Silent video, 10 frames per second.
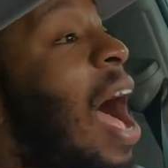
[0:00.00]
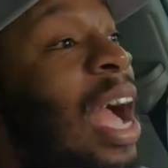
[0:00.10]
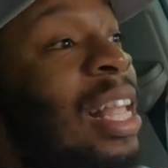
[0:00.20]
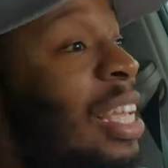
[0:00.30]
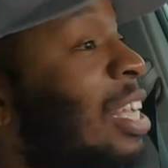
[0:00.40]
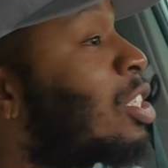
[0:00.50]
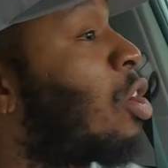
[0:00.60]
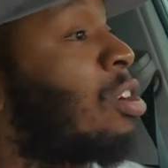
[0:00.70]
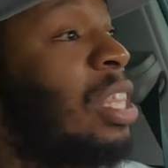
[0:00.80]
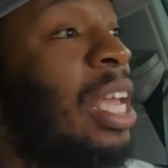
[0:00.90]
I got the
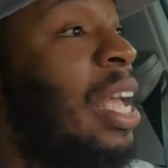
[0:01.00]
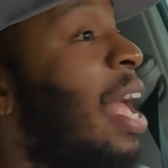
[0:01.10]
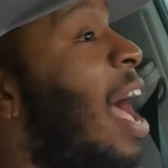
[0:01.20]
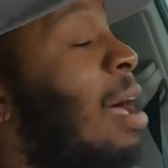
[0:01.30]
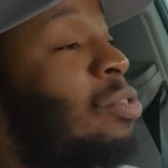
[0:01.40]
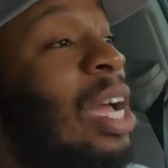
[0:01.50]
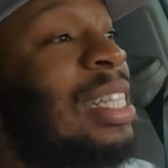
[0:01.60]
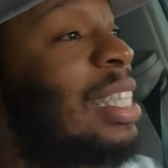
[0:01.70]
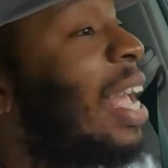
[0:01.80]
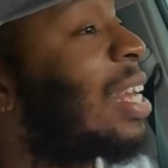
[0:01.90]
Instacart thing. I'm
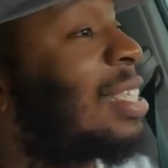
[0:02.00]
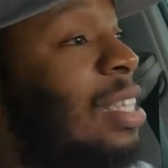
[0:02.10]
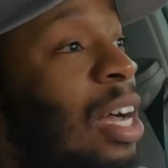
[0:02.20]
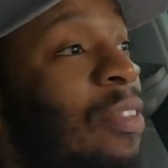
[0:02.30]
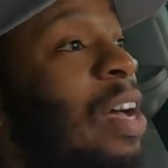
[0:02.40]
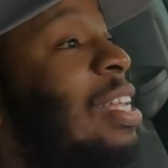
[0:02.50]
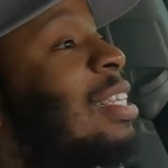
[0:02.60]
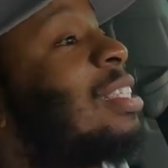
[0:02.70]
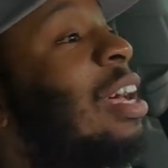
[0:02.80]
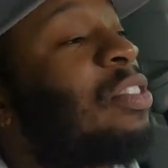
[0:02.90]
trying to scan the stuff.
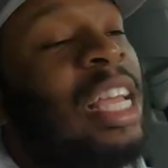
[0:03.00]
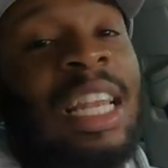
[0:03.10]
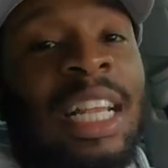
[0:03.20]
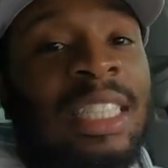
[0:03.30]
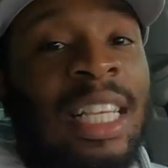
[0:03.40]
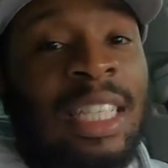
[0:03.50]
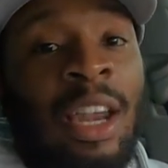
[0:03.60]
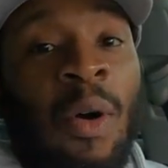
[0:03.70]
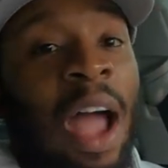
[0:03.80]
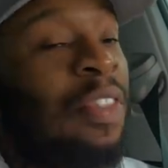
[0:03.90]
The stuff saying that they,
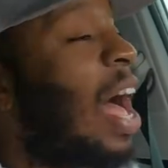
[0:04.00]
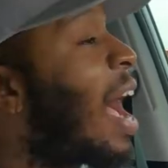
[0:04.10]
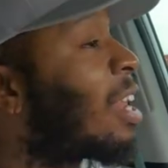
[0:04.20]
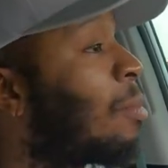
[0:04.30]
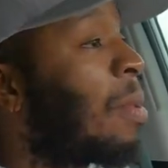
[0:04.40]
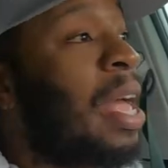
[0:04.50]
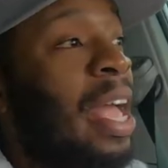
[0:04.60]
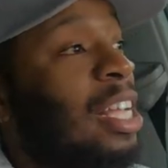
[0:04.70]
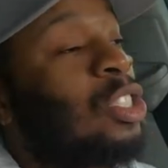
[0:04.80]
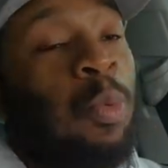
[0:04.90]
they don't have the item.
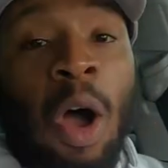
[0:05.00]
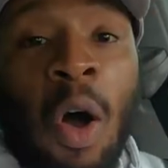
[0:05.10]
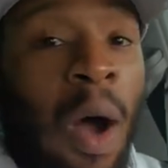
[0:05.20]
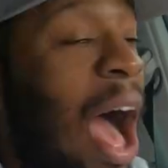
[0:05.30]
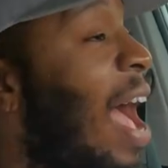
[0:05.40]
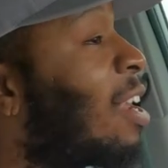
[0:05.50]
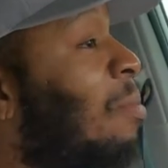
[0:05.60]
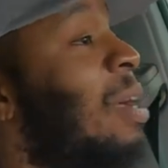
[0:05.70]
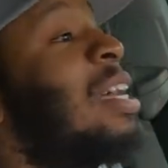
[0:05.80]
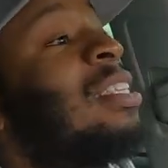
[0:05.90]
It's the wrong
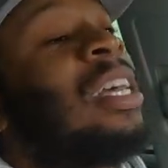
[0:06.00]
item.